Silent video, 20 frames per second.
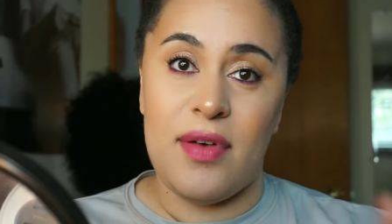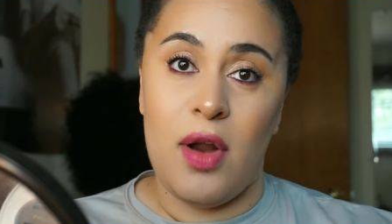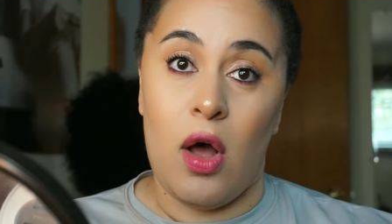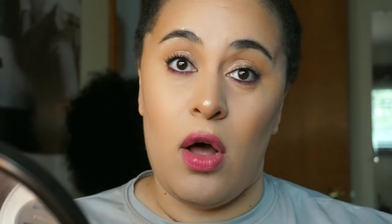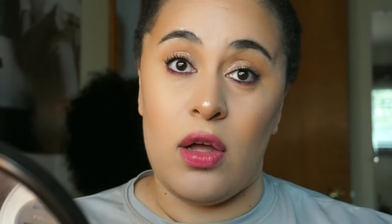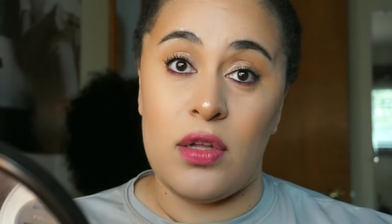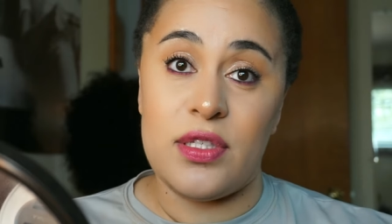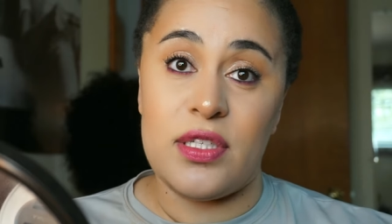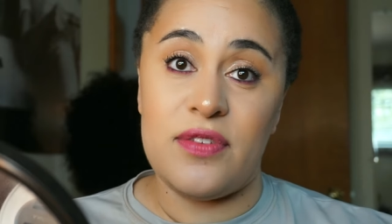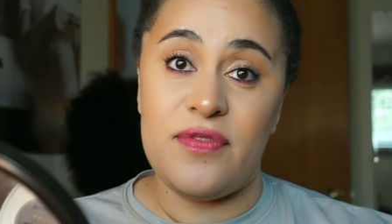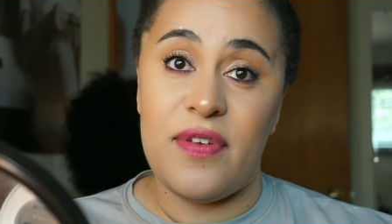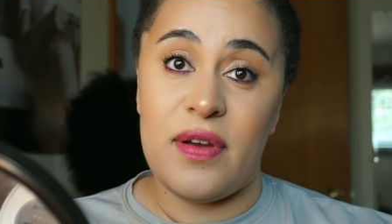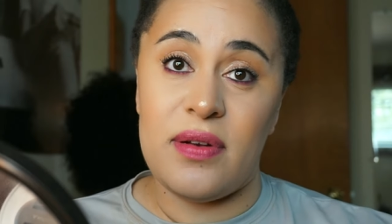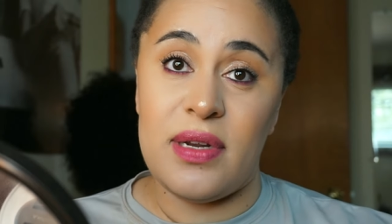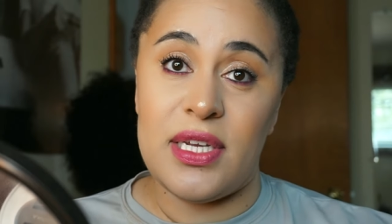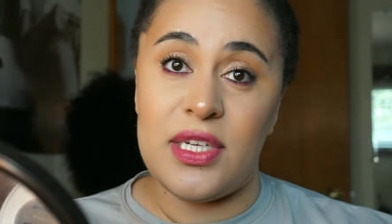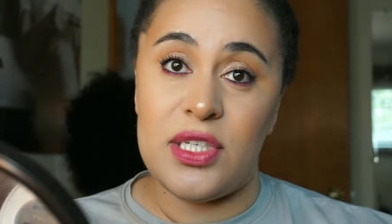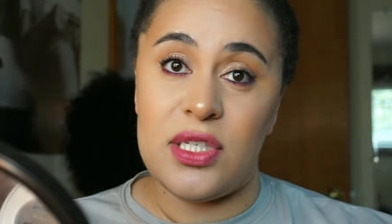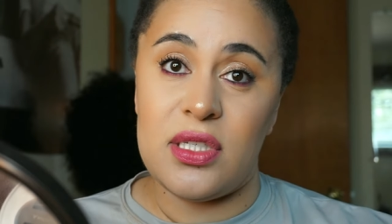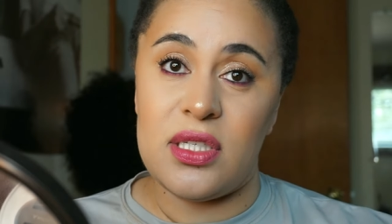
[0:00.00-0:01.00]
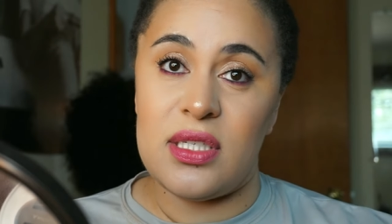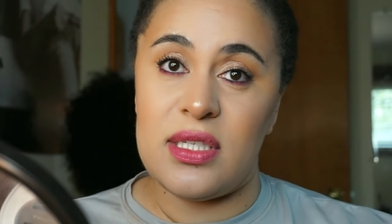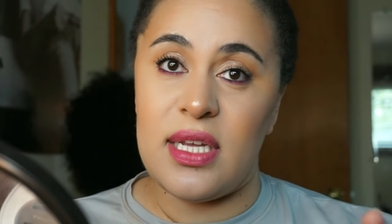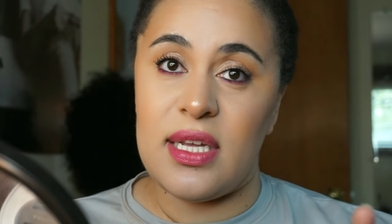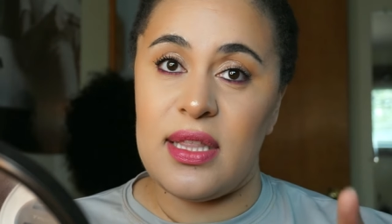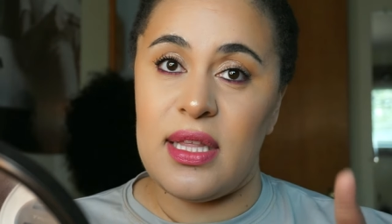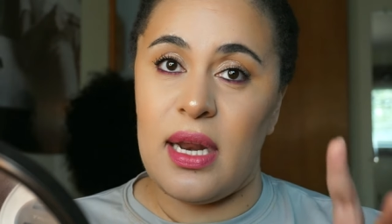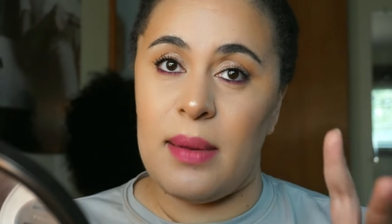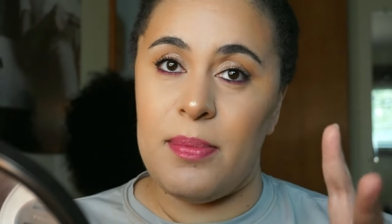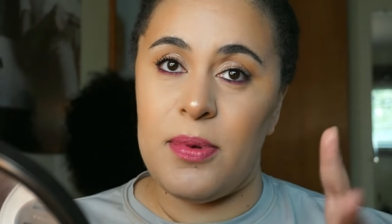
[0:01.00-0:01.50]
an Ulta foundation
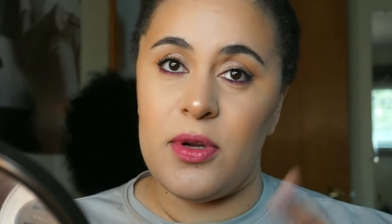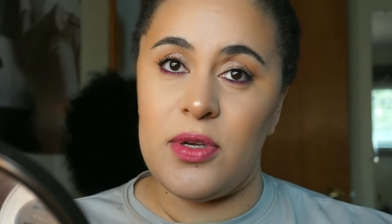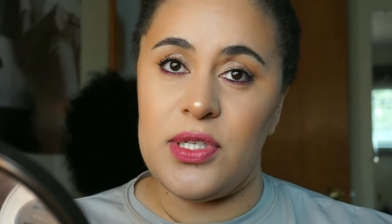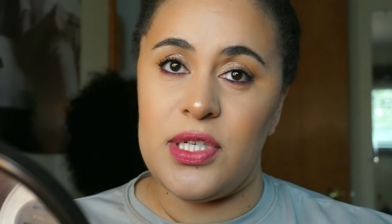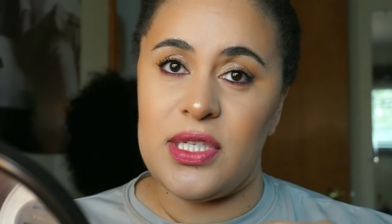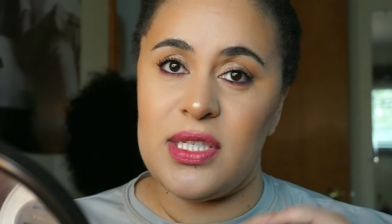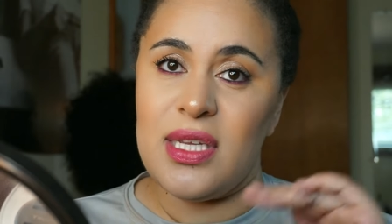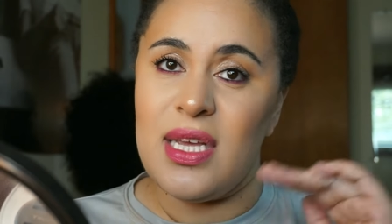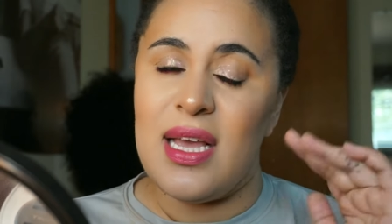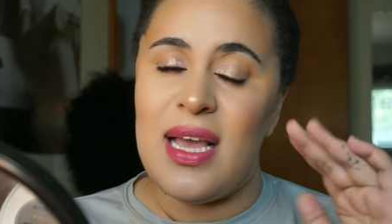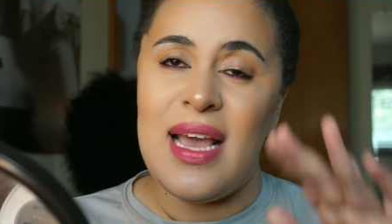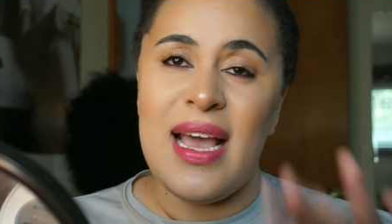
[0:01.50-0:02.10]
stick that I purchased,